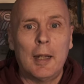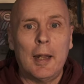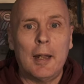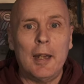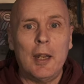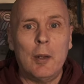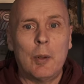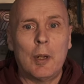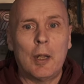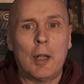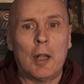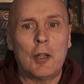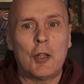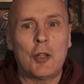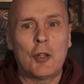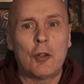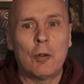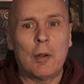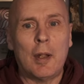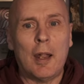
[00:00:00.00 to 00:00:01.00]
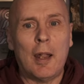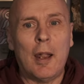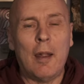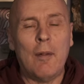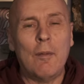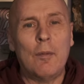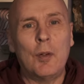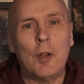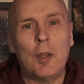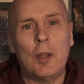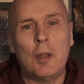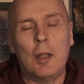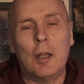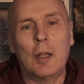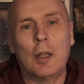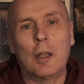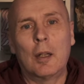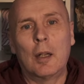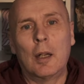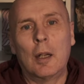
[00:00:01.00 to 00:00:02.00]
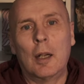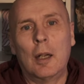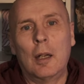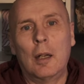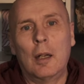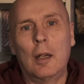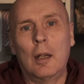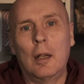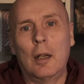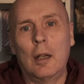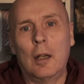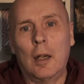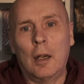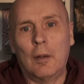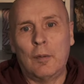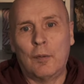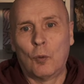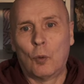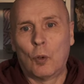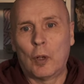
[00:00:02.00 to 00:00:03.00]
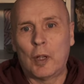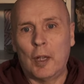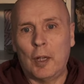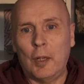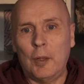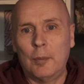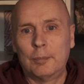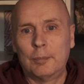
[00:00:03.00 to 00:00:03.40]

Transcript: Anyway, I shoot everything at 4K,